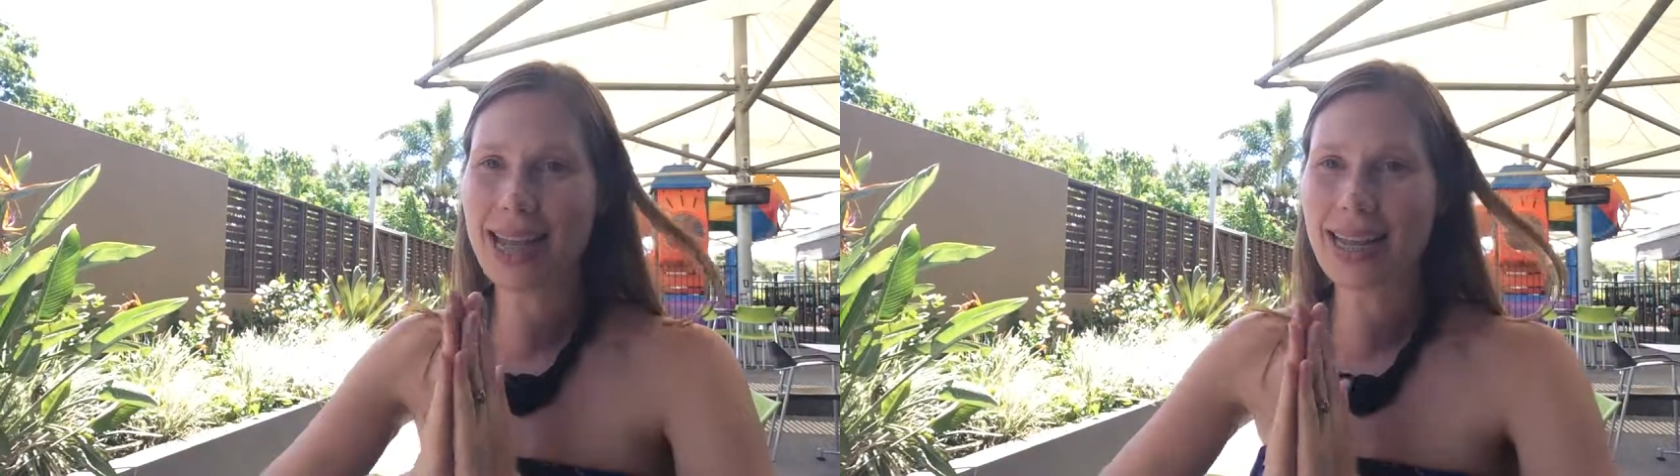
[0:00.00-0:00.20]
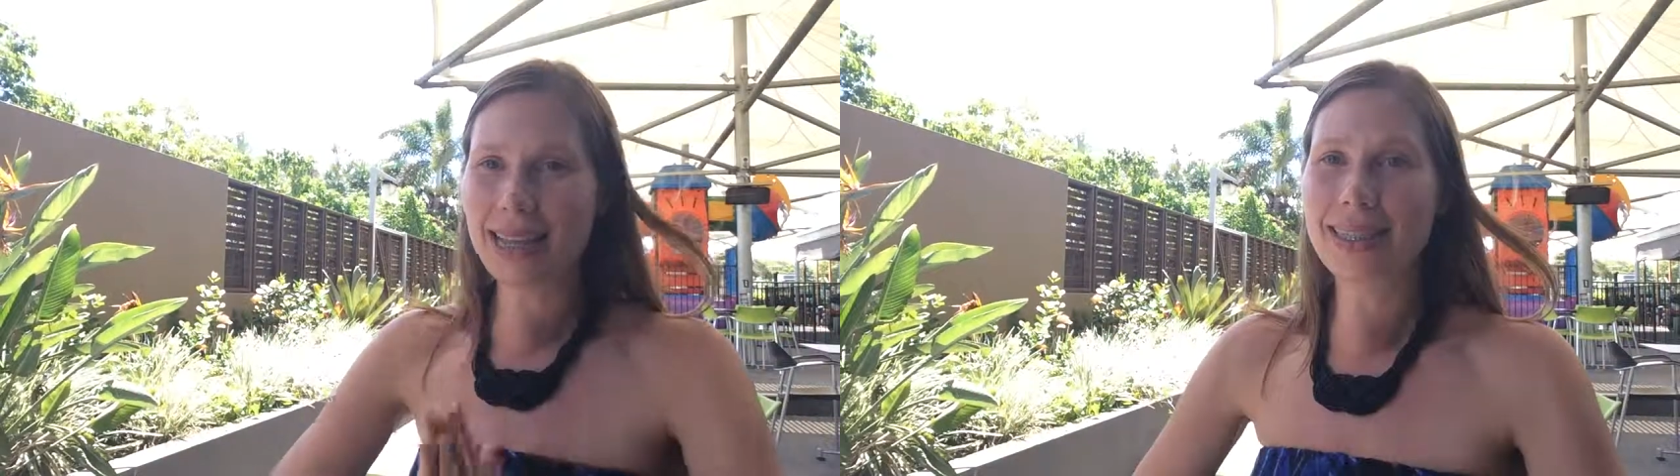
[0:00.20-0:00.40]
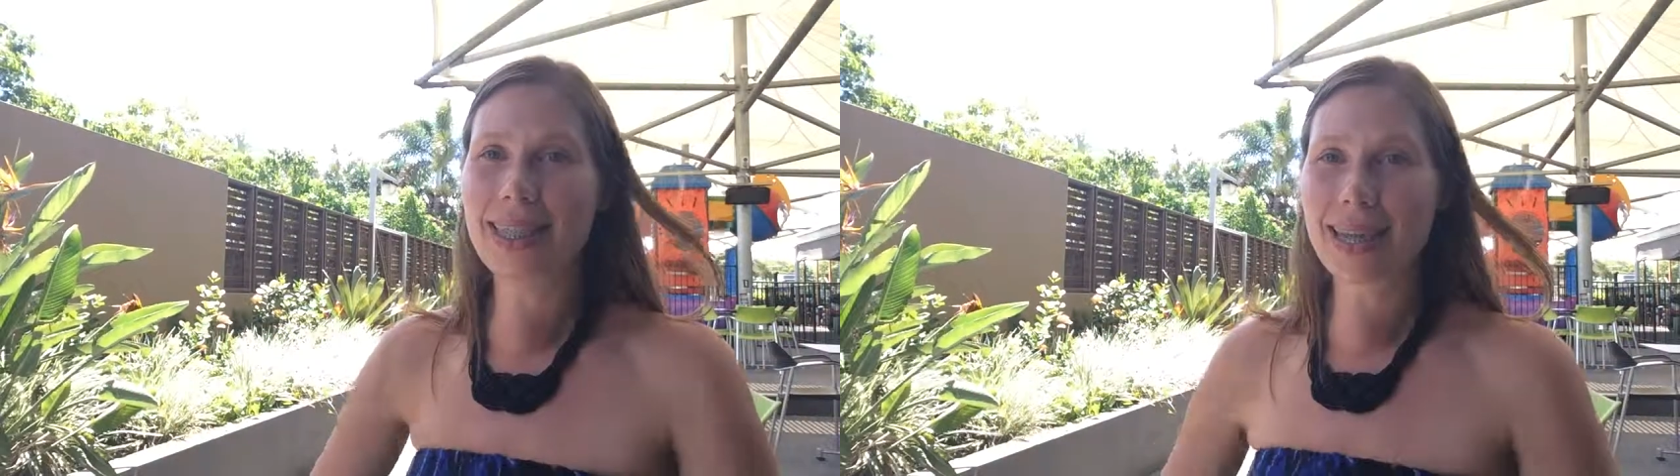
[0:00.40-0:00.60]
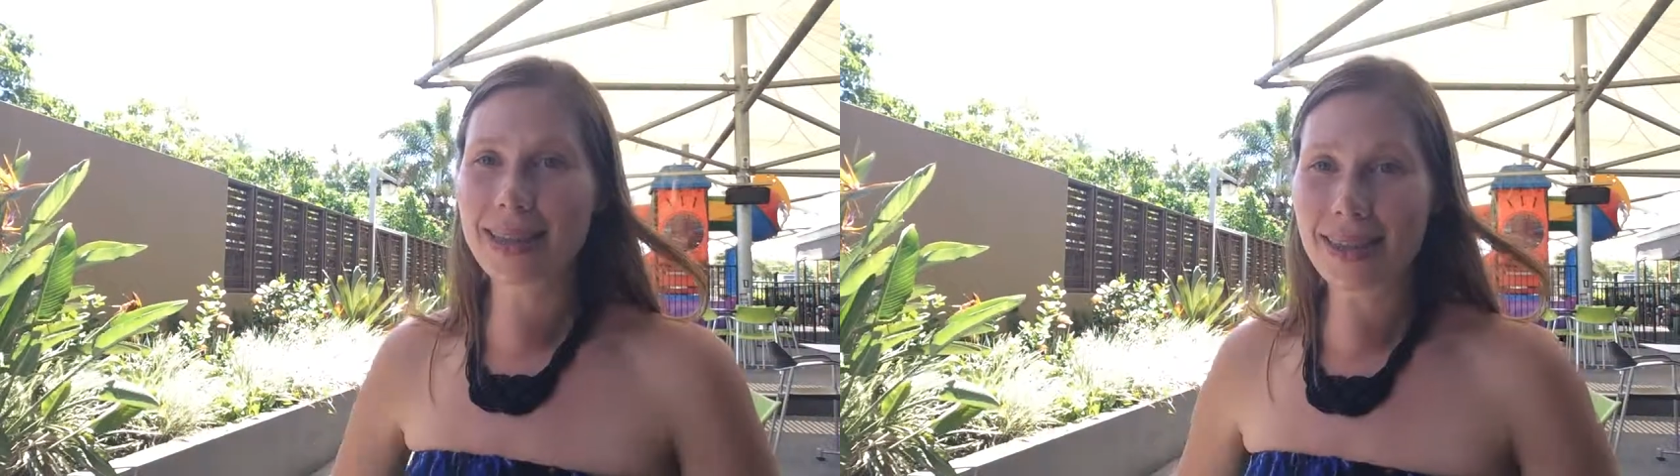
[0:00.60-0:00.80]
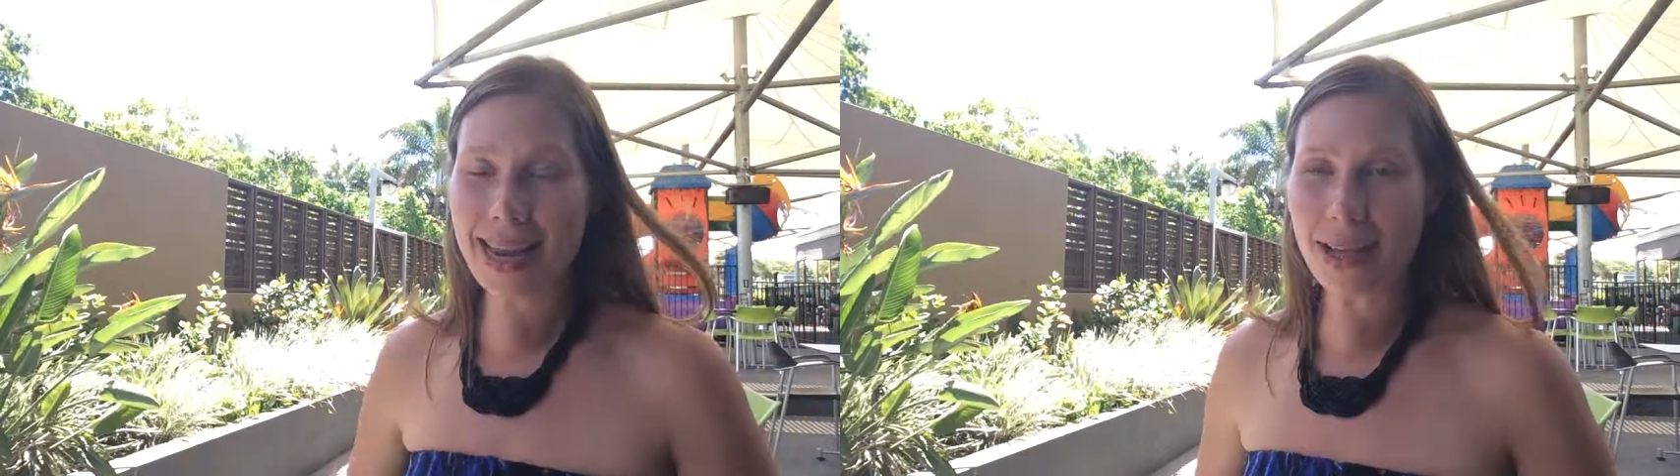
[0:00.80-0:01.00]
and that is
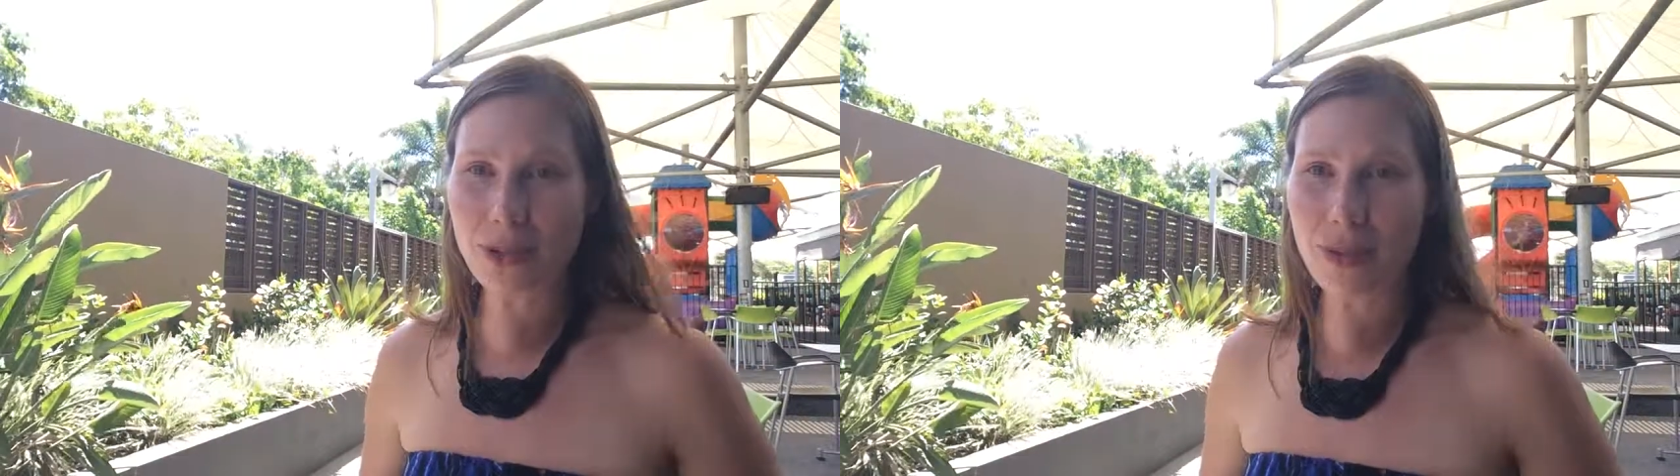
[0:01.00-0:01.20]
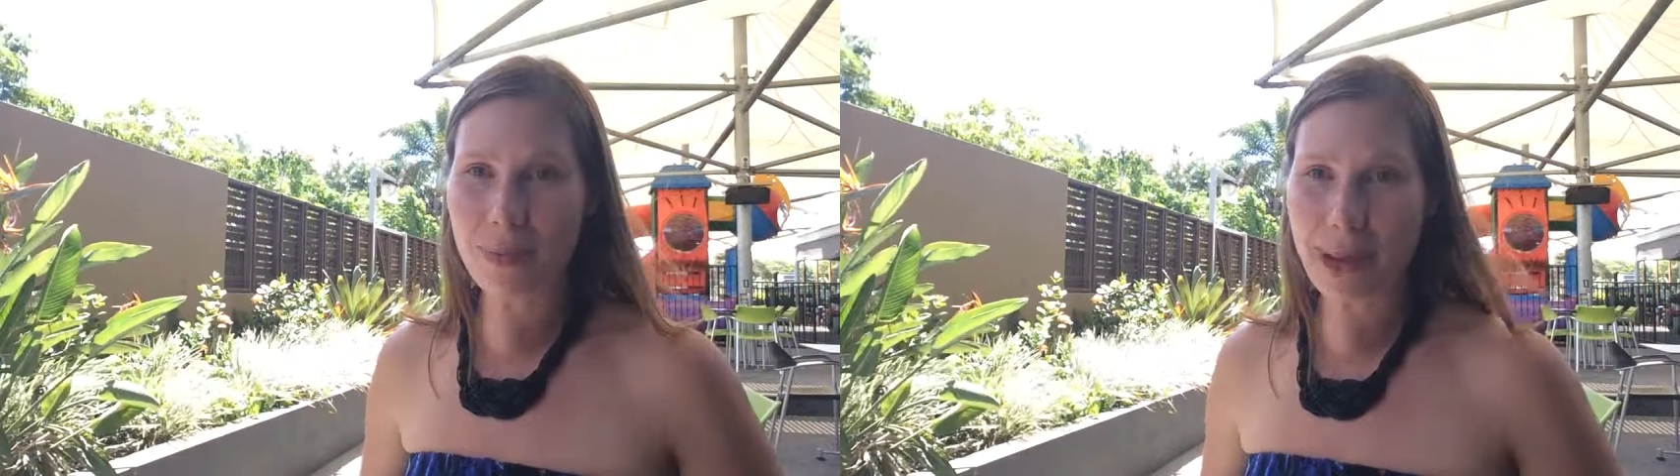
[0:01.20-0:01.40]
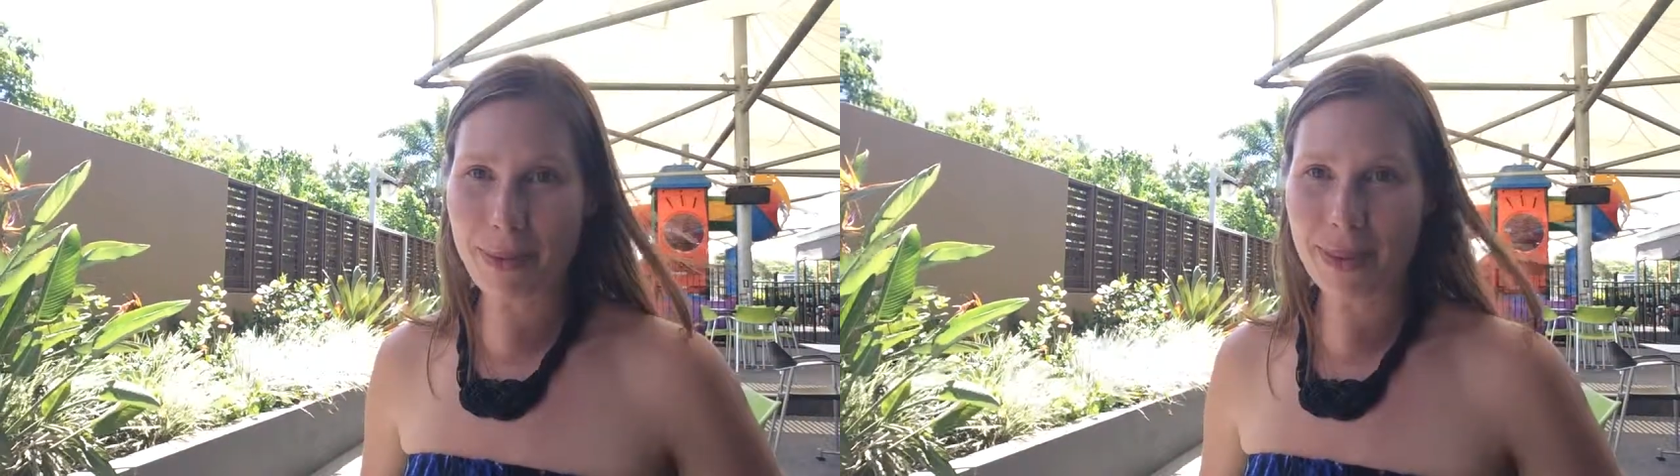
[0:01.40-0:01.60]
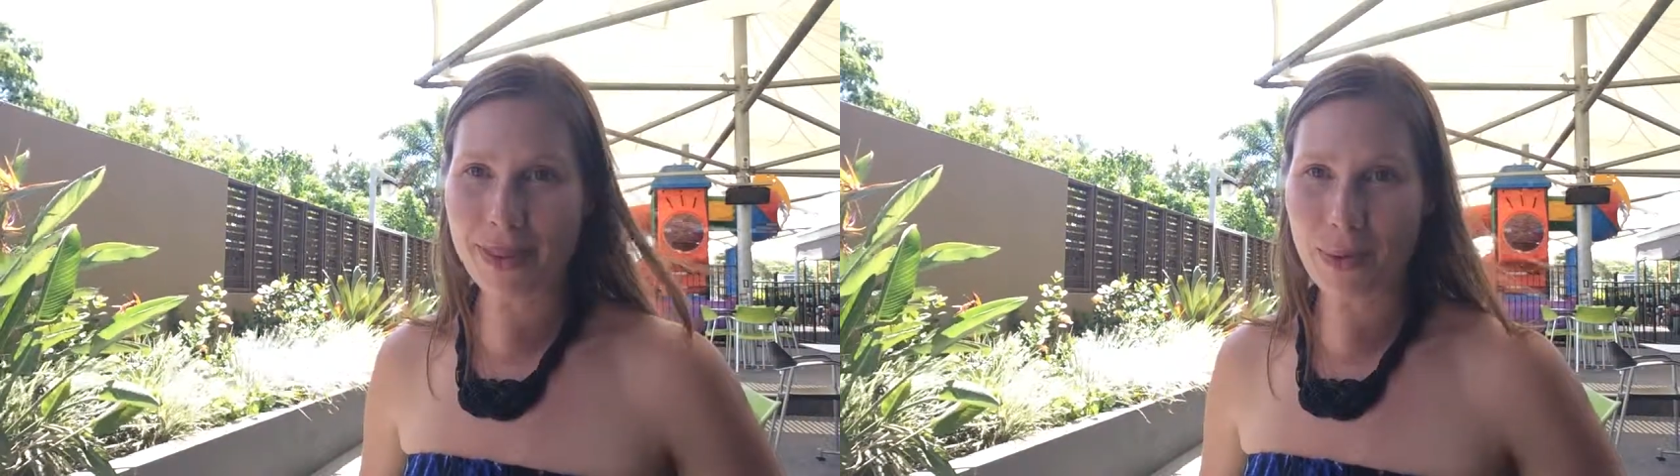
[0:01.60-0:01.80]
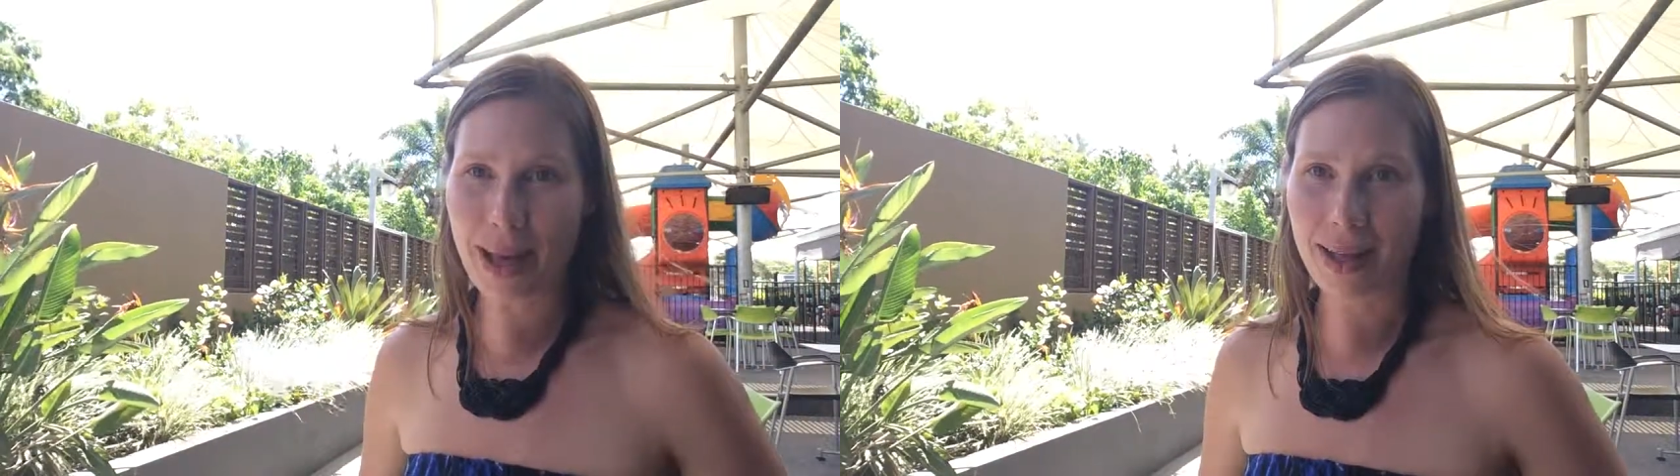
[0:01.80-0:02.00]
the nature of people
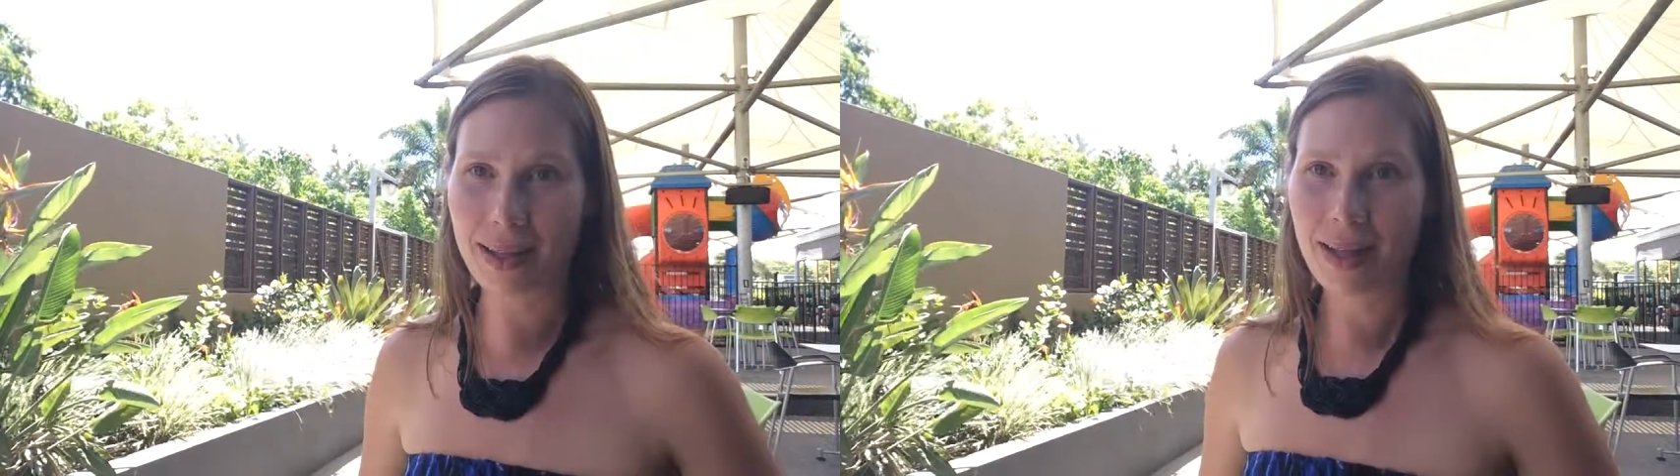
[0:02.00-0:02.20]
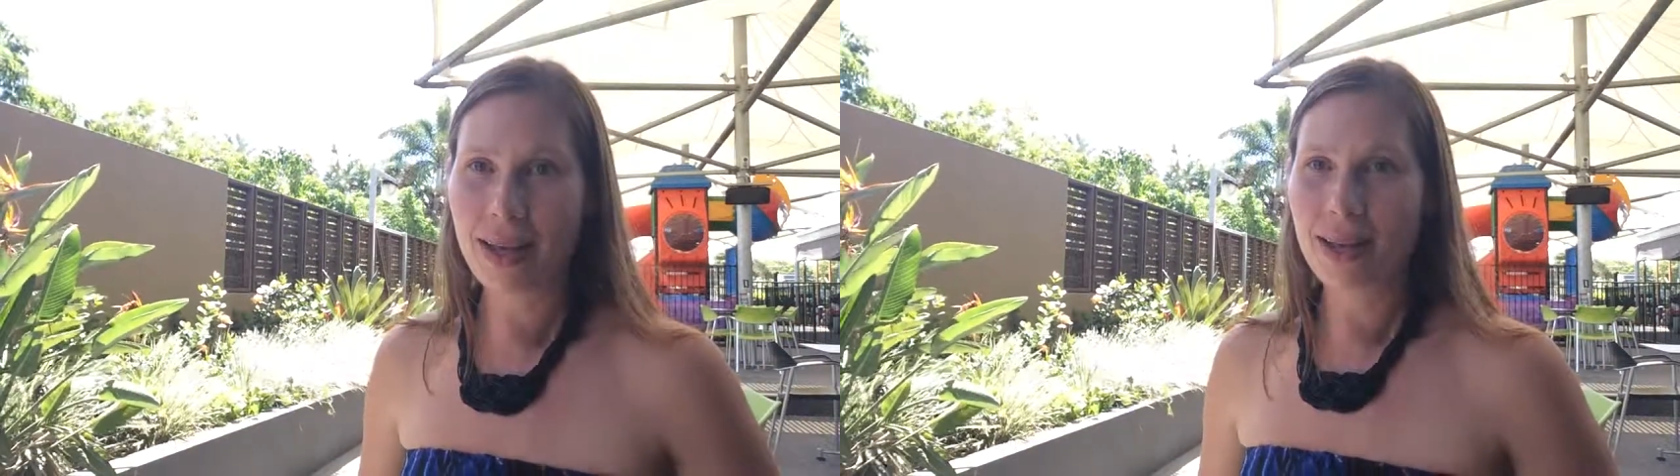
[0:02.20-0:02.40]
as well.